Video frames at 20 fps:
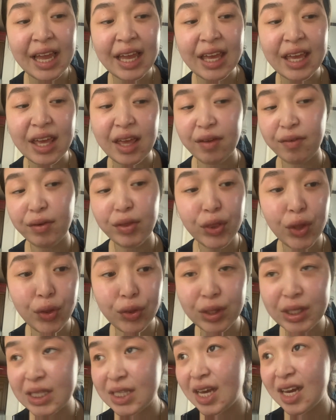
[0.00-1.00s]
Even though
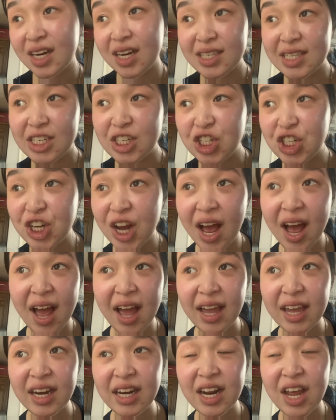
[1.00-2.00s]
the sun doesn't
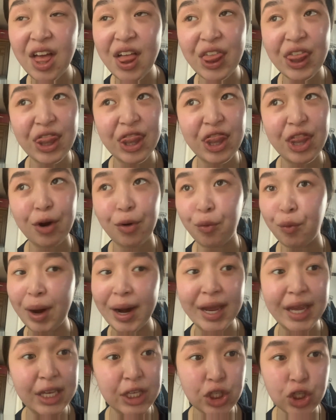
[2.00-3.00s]
shine, the
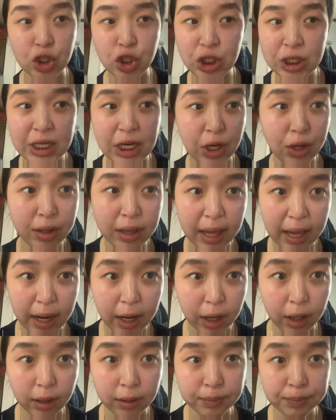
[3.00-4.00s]
rays are still
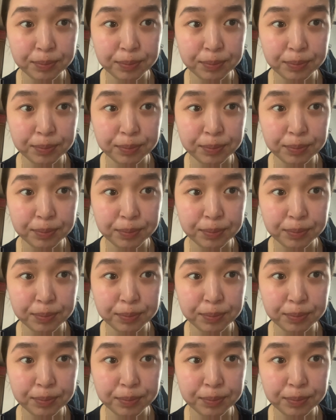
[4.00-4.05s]
there.